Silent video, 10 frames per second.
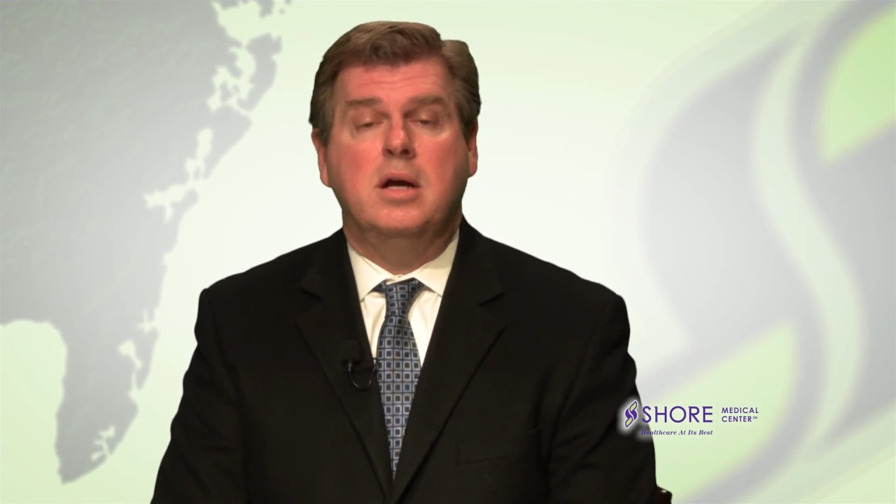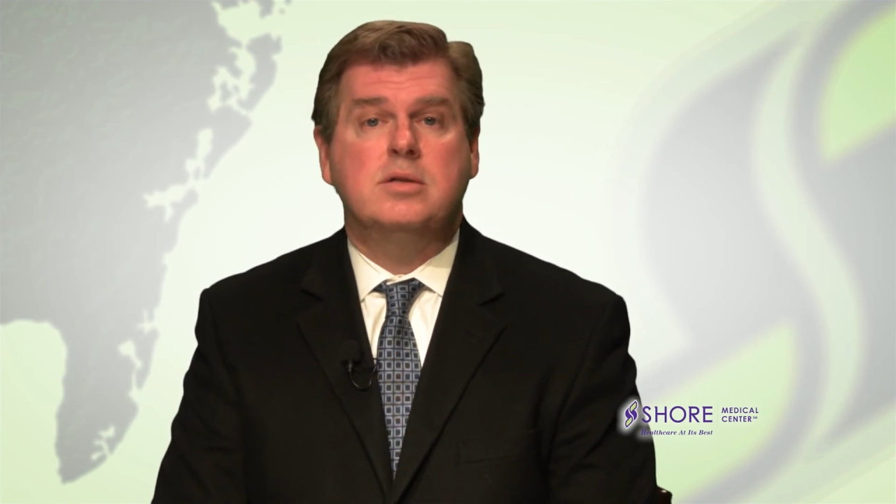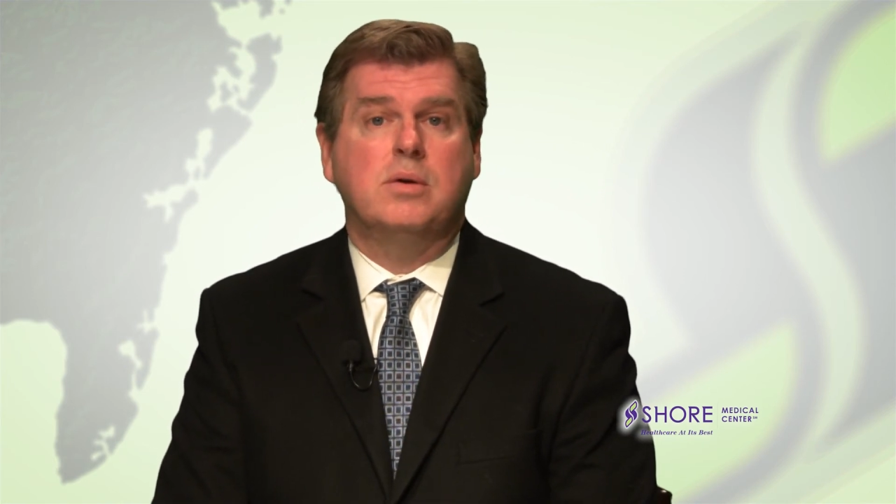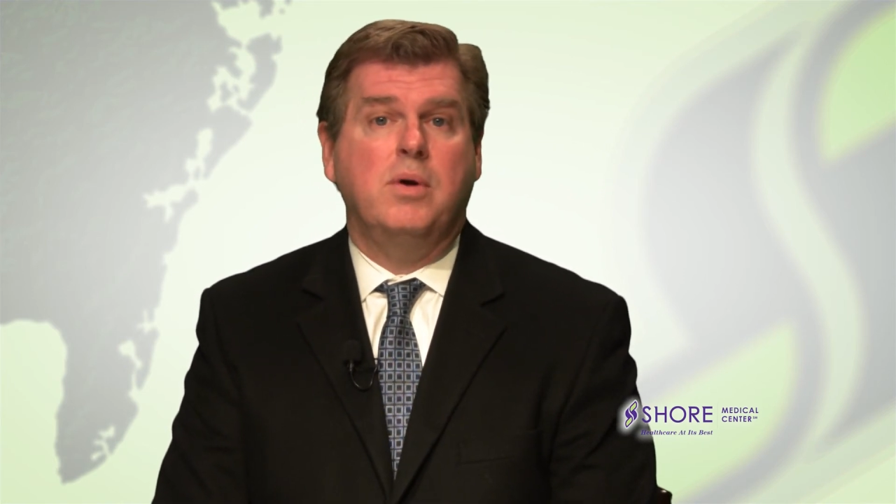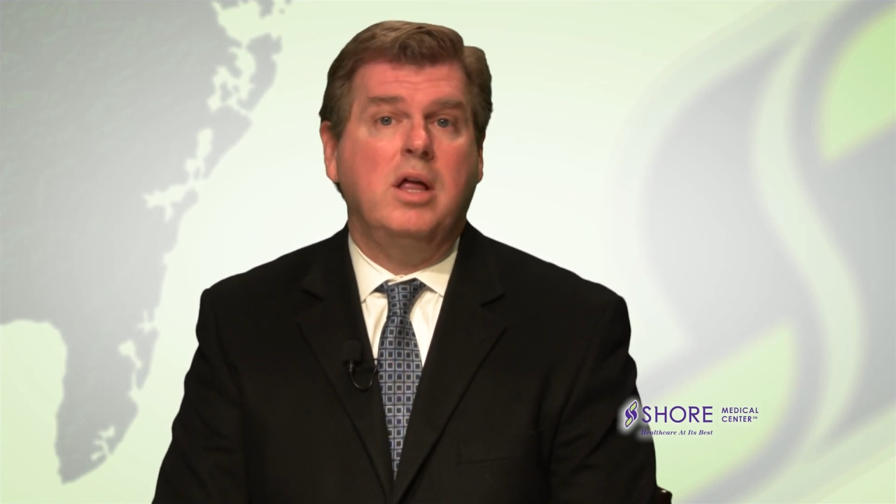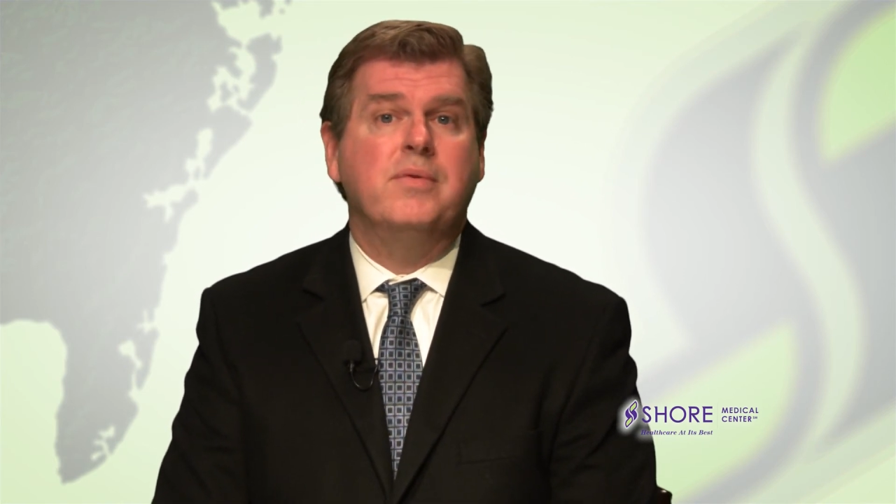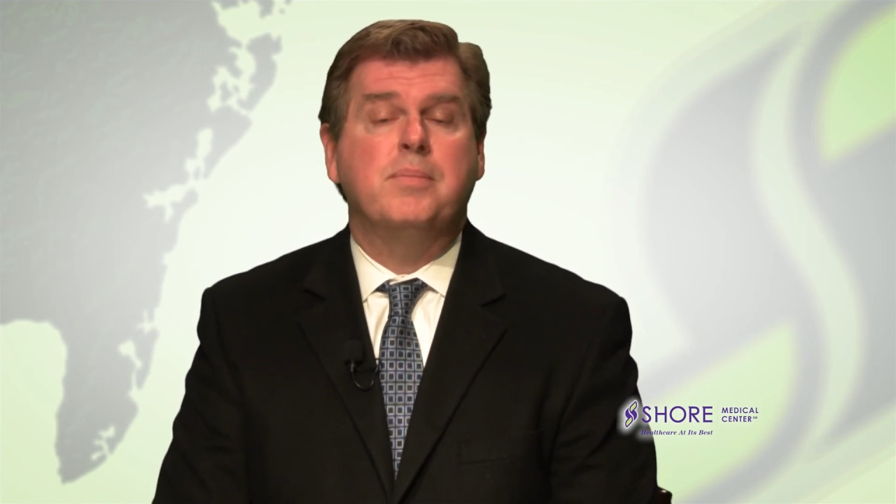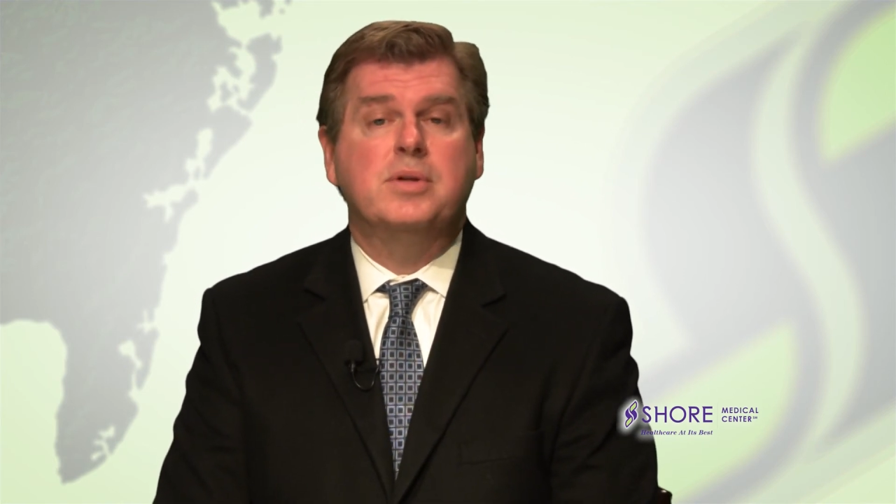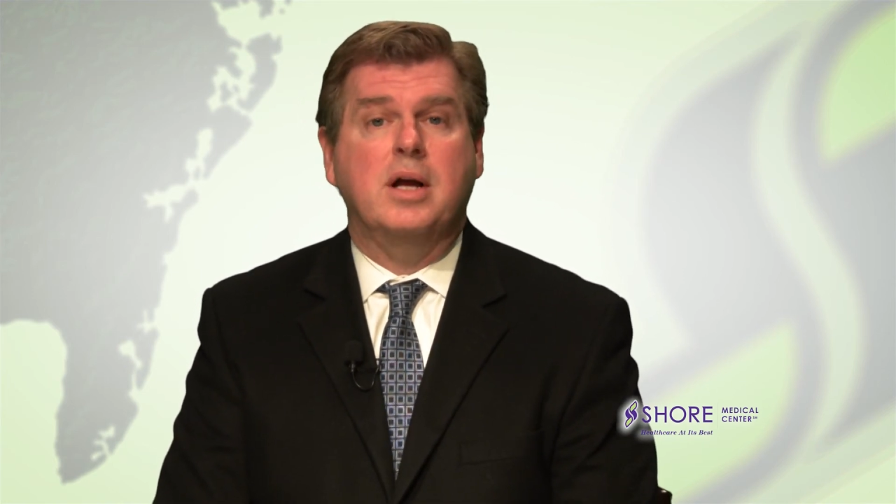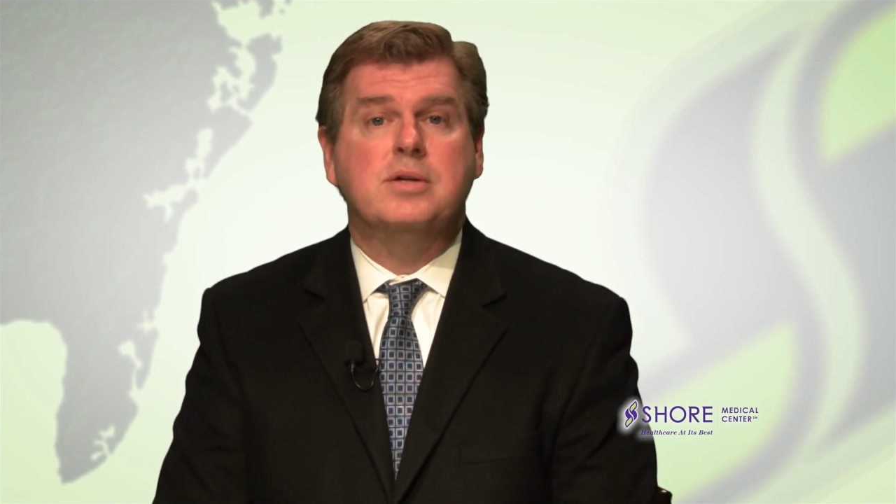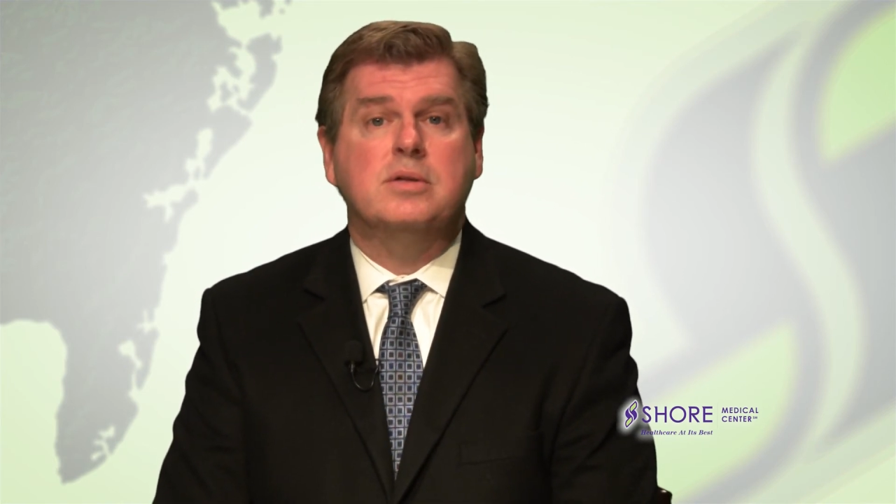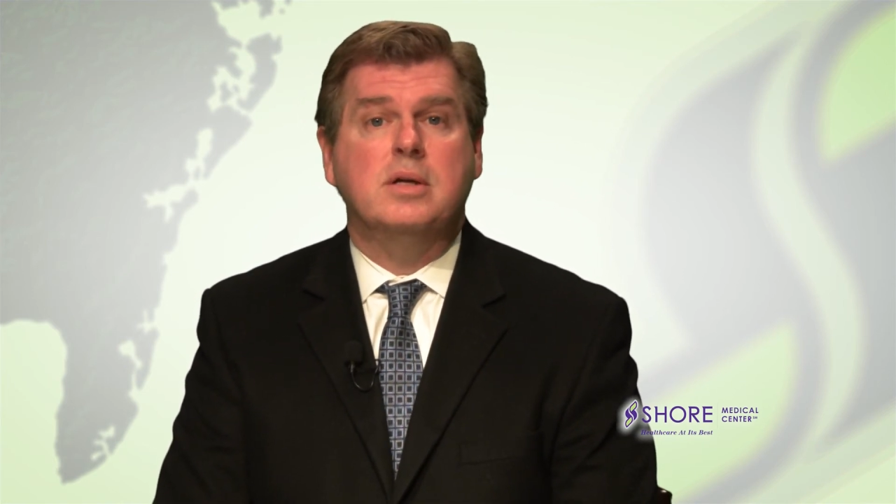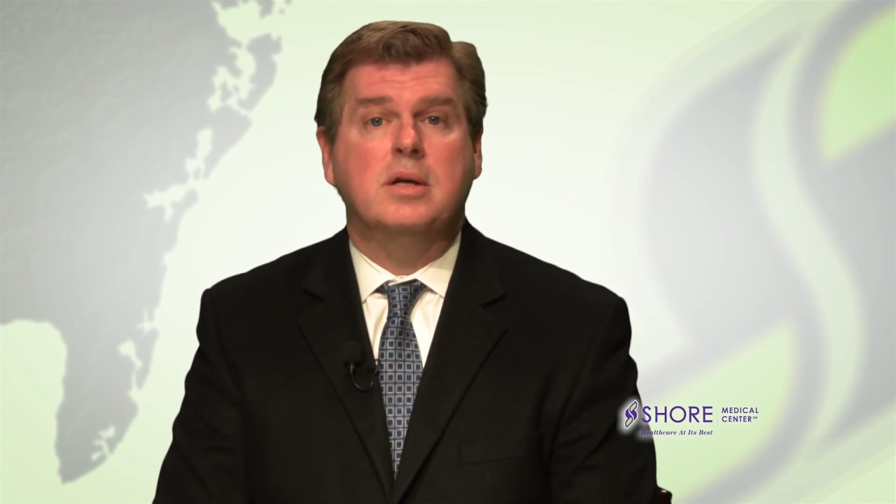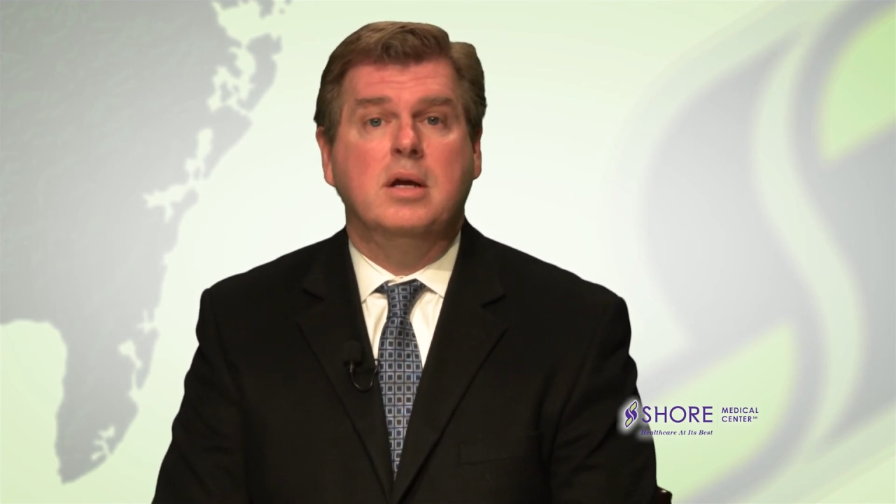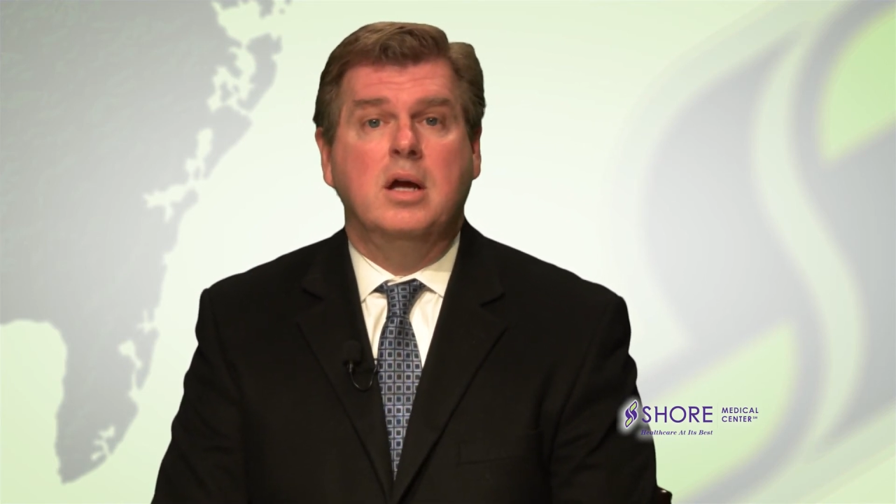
it's irrelevant potentially.